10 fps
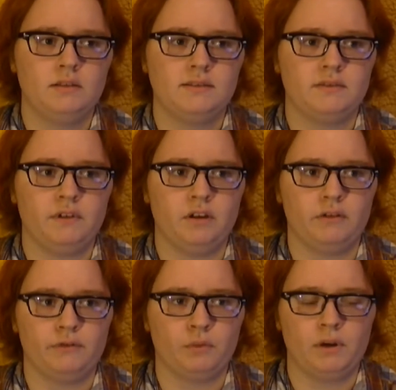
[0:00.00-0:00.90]

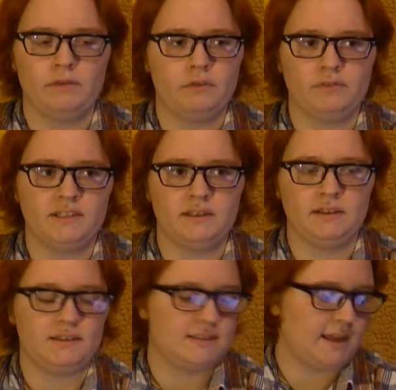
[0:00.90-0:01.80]
severe for whatever
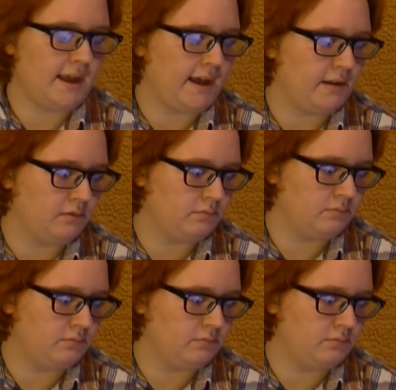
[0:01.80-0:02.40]
facilities they had